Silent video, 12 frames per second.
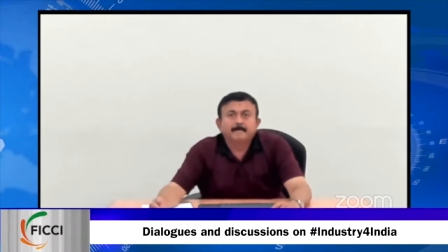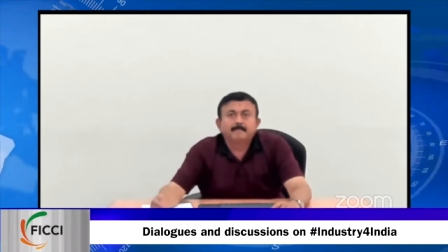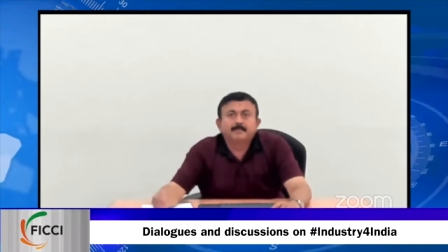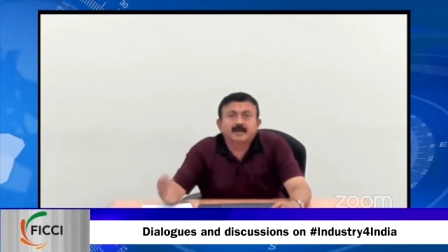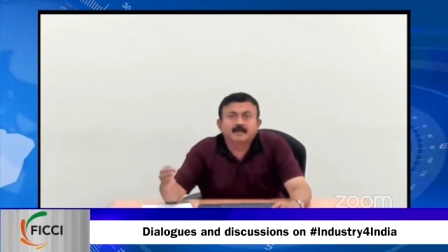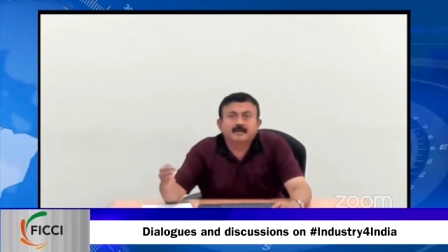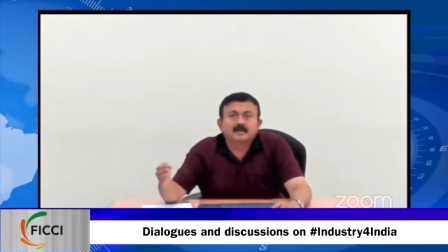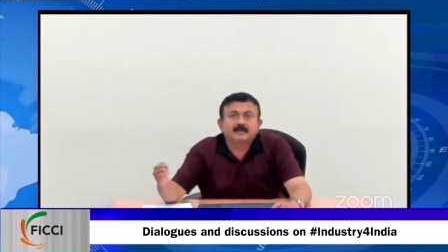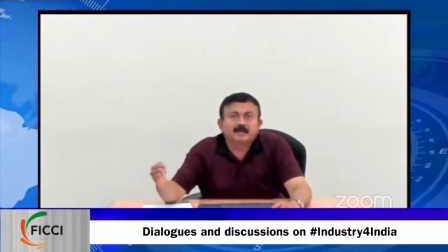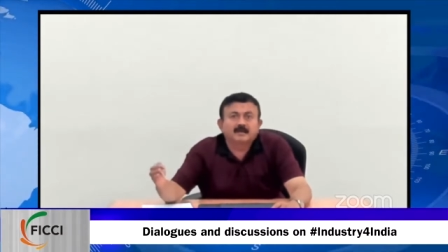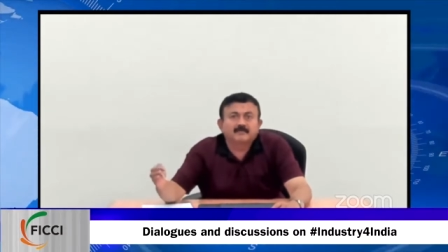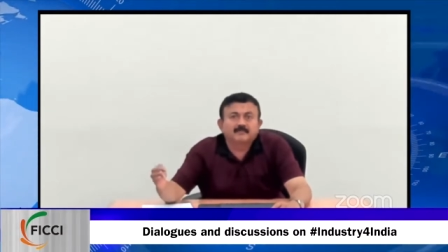But
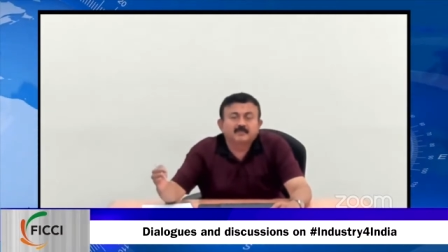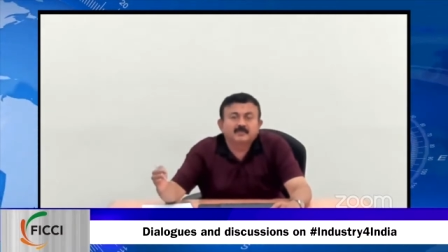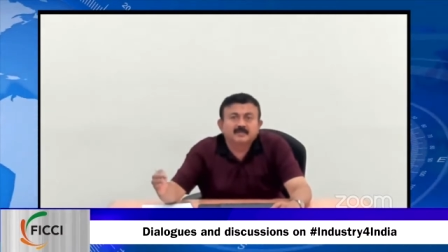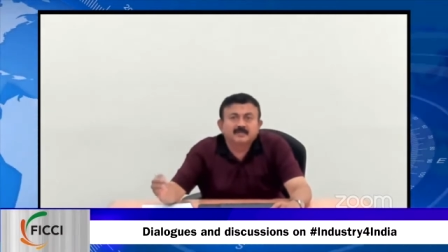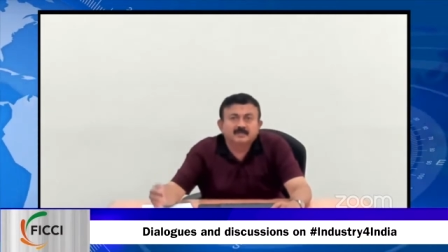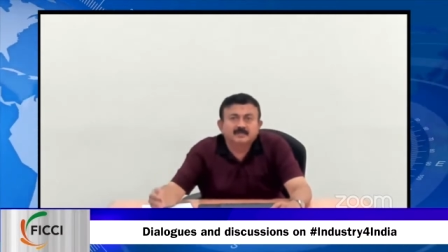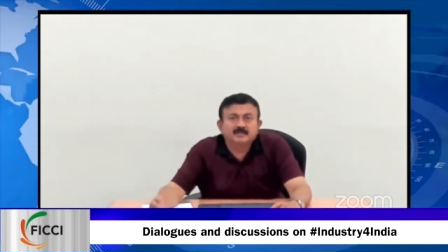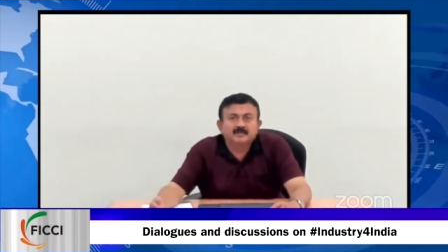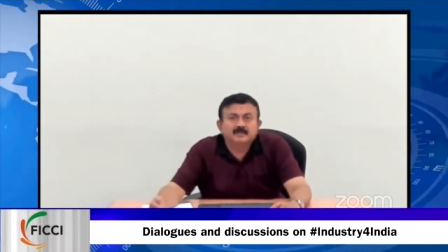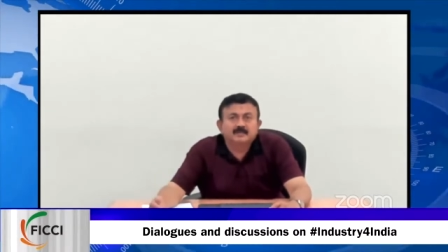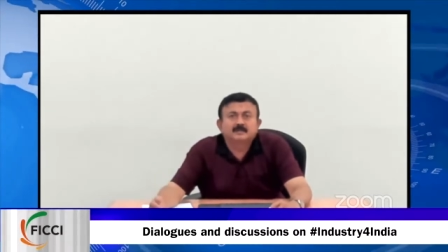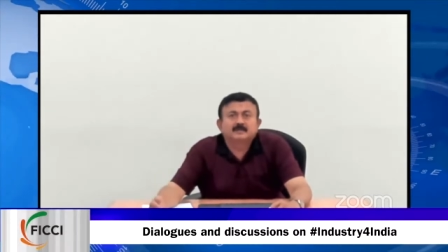uh, the,
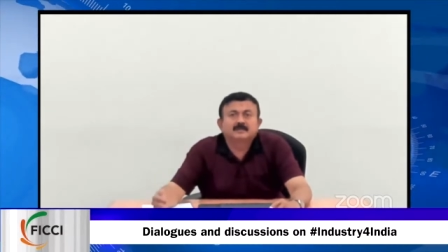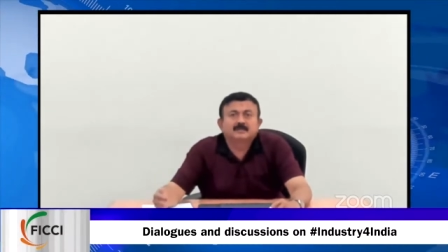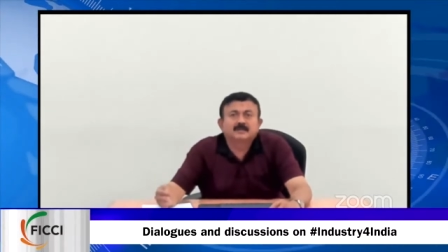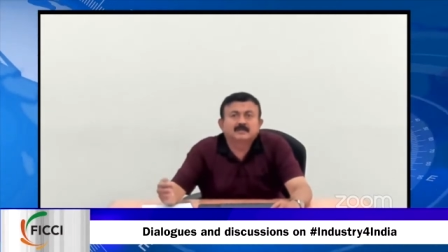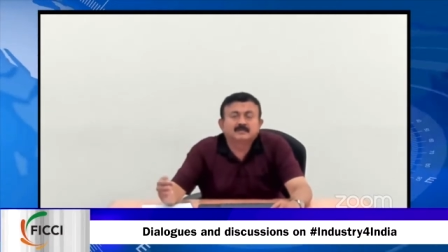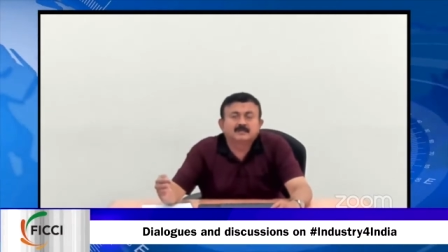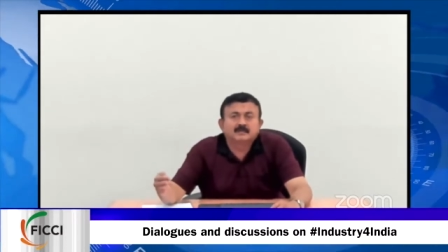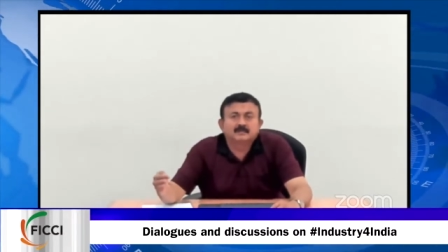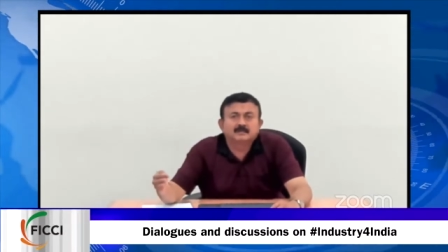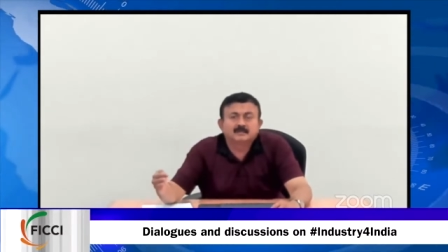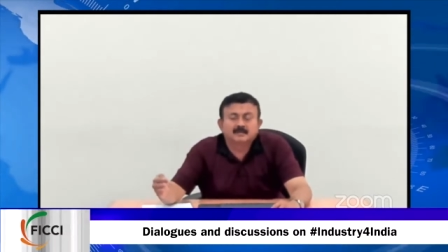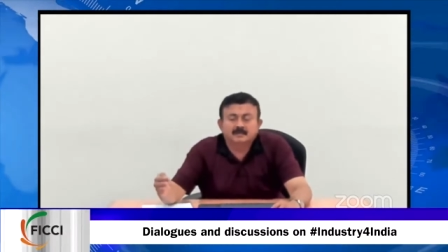the, uh,
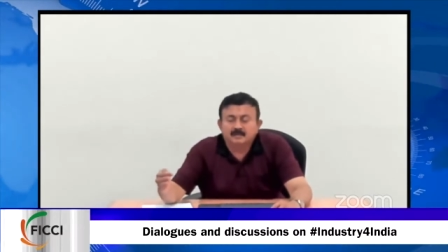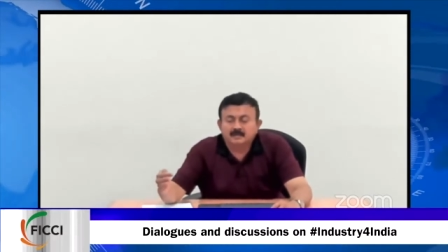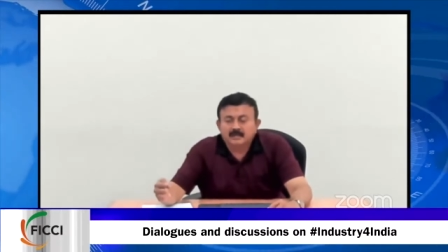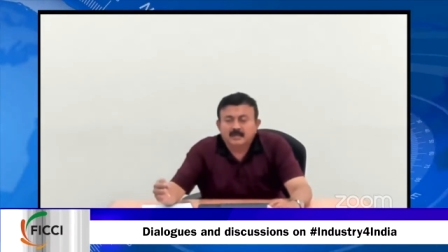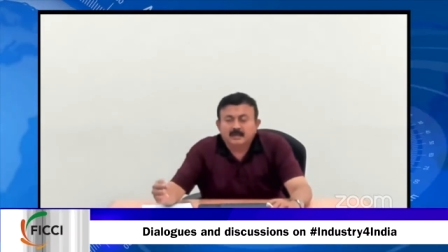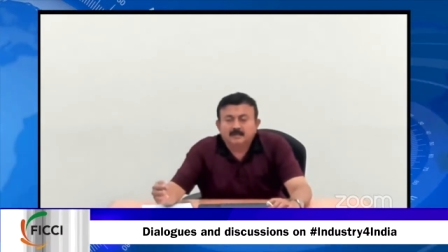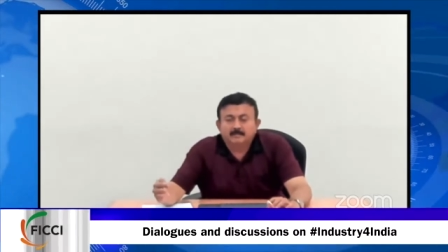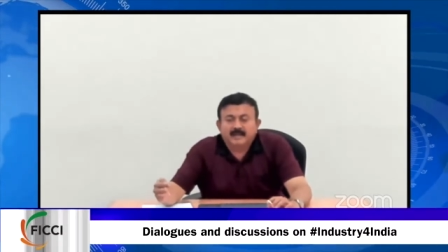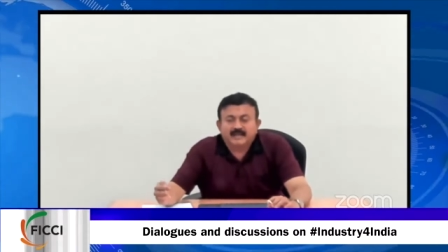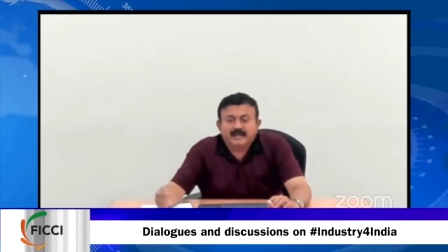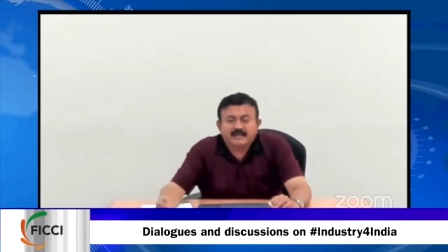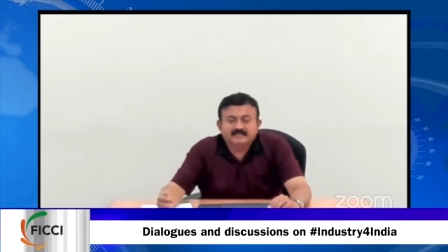the
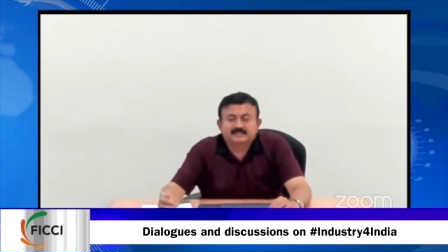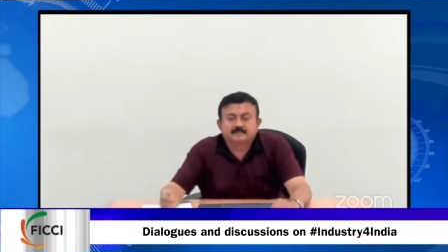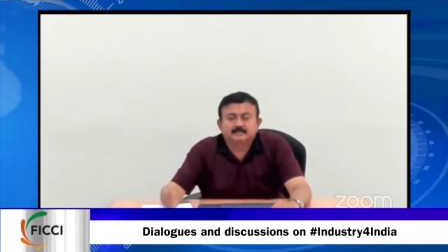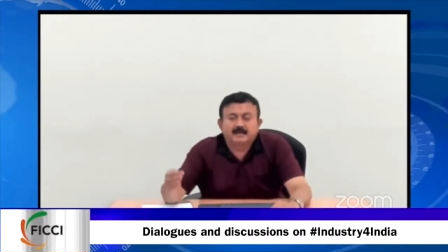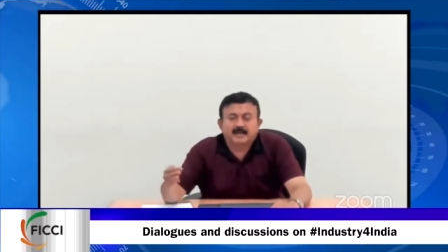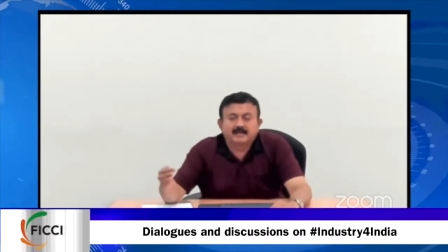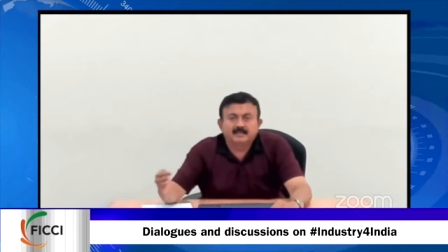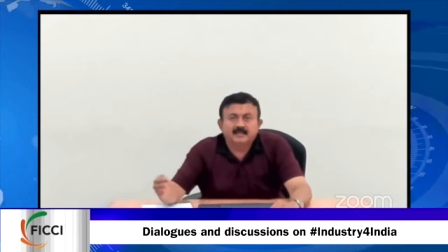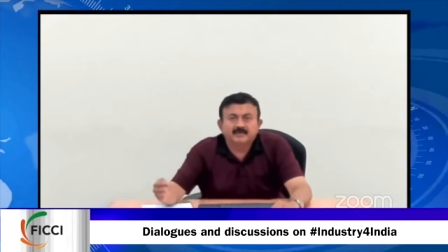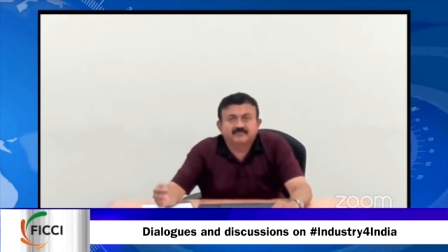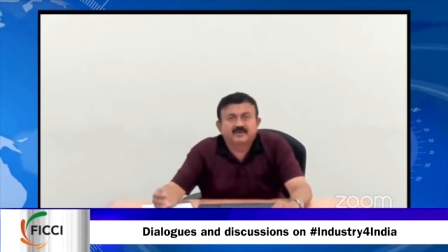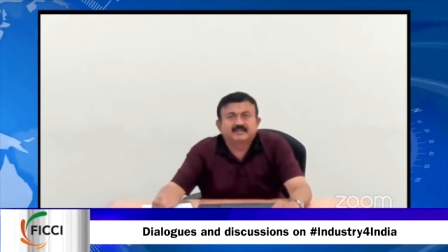mechanism and the
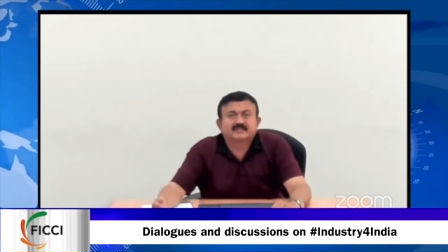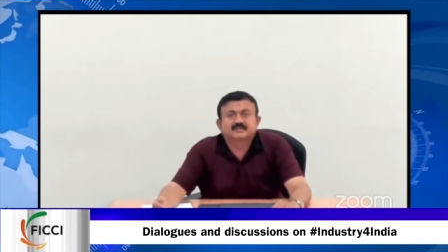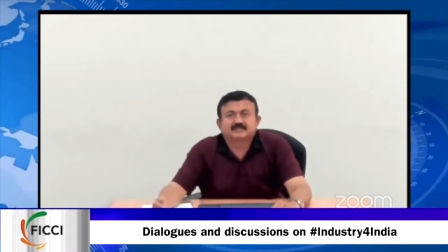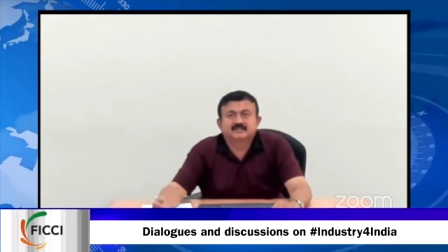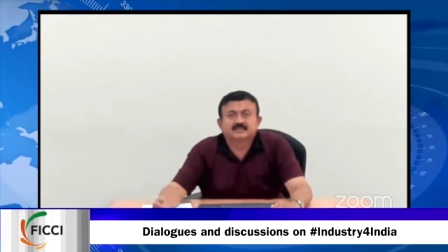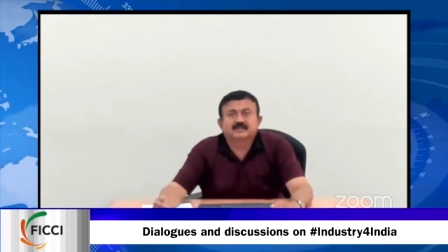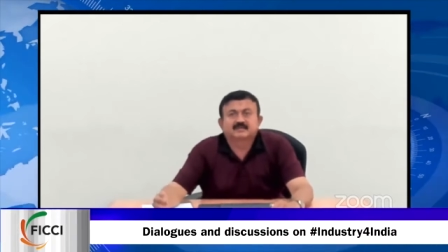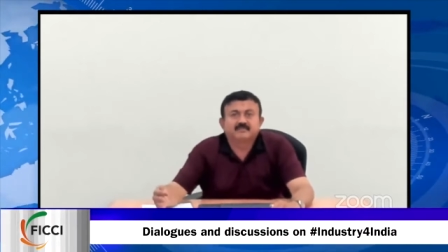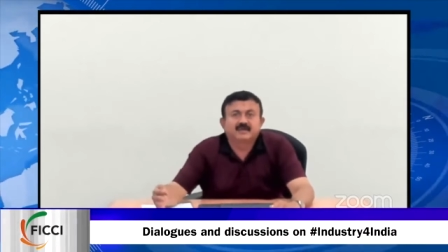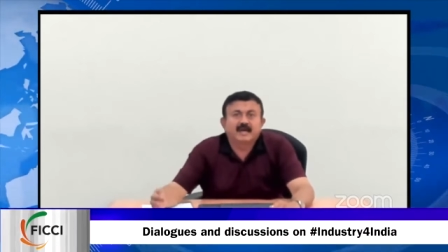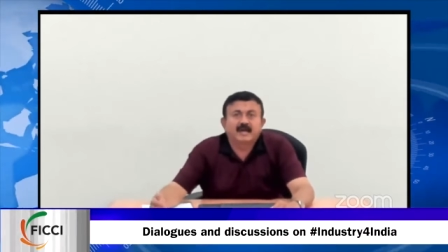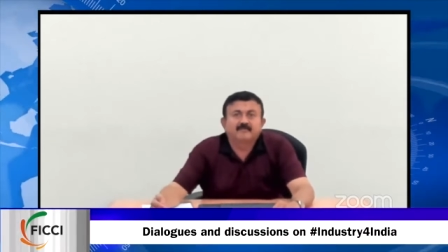infrastructure that
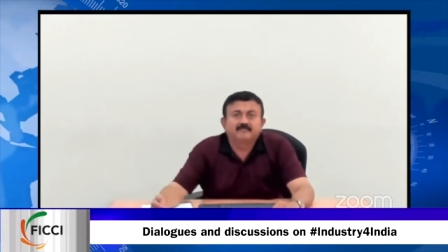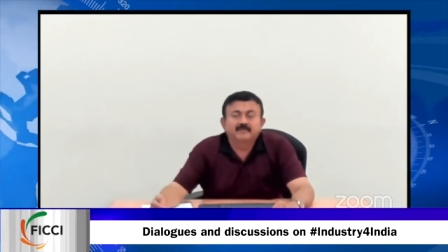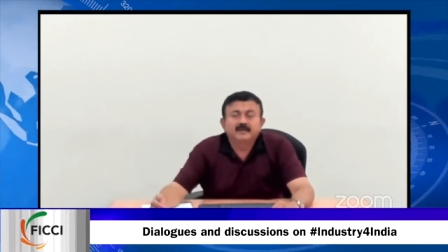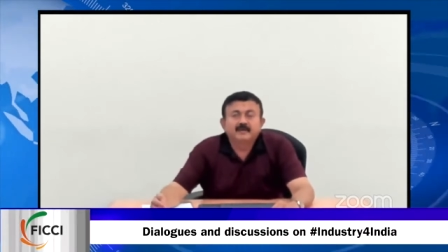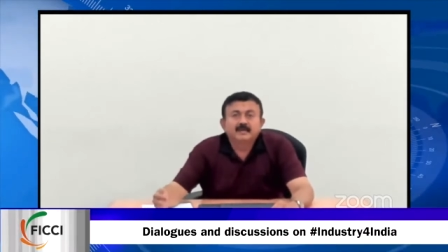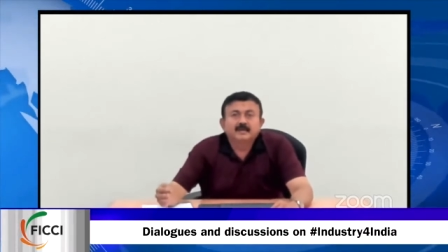we have